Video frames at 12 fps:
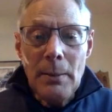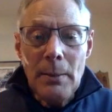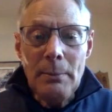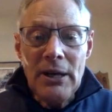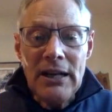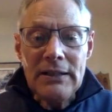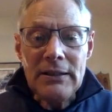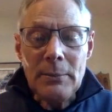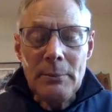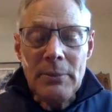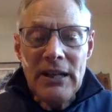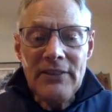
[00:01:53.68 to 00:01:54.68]
but
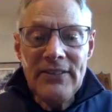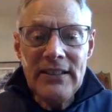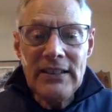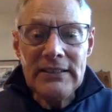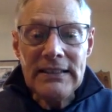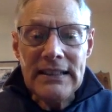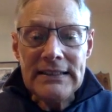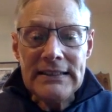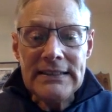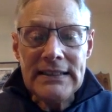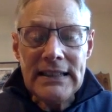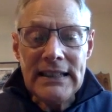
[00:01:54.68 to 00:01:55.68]
I felt that
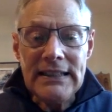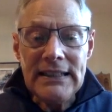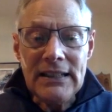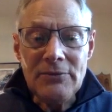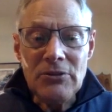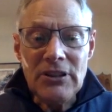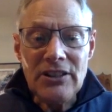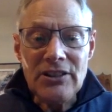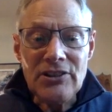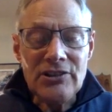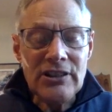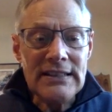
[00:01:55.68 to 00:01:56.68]
I wanted to
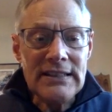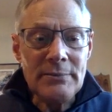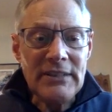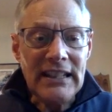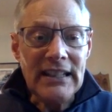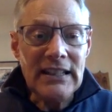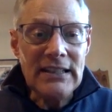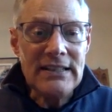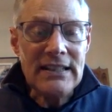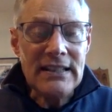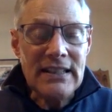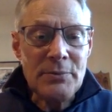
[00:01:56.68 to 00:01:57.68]
try something else
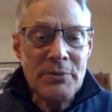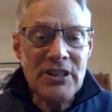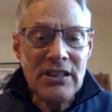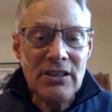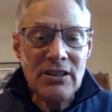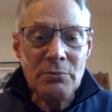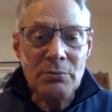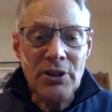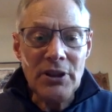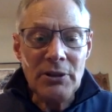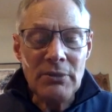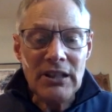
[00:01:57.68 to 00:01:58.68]
at this particular
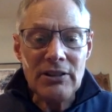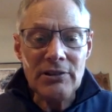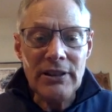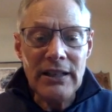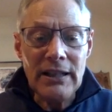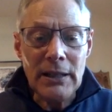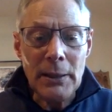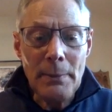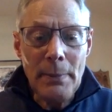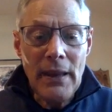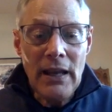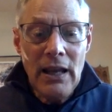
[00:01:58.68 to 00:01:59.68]
point in my career.
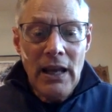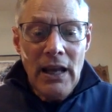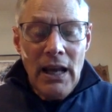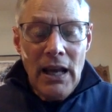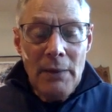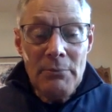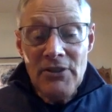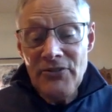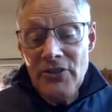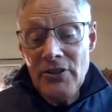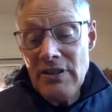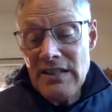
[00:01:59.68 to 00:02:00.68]
And my
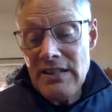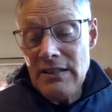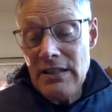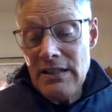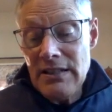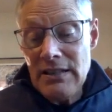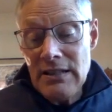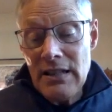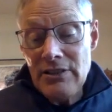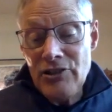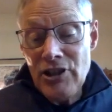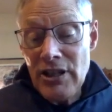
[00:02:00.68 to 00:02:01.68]
focus in this is
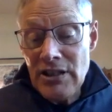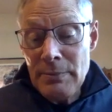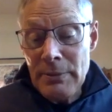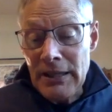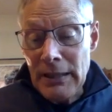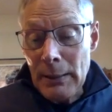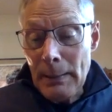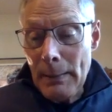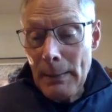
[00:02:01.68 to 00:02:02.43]
on Shakespeare.